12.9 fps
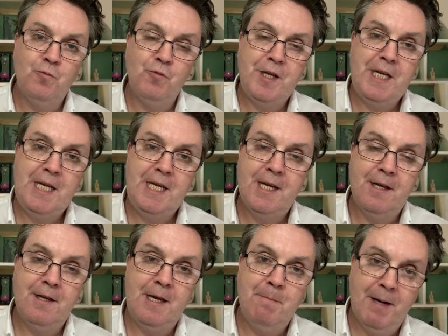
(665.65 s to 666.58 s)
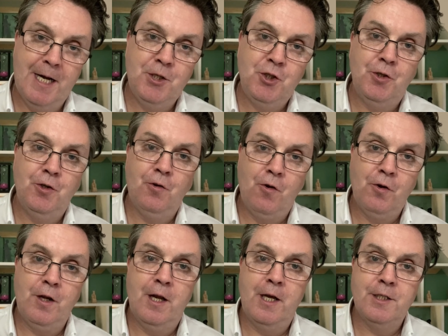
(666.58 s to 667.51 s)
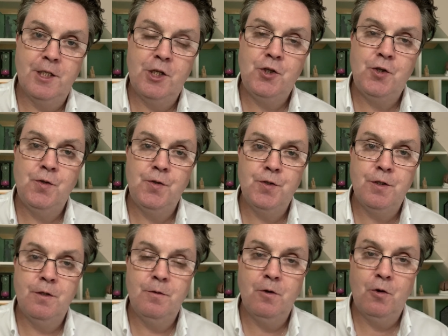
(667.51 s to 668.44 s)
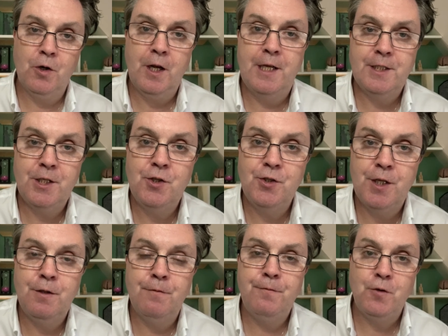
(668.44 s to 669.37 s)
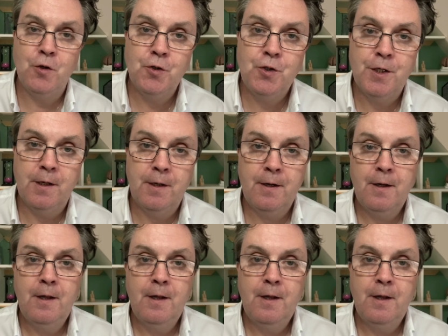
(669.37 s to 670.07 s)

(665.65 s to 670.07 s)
reimagine our organisations, the organisations in the future,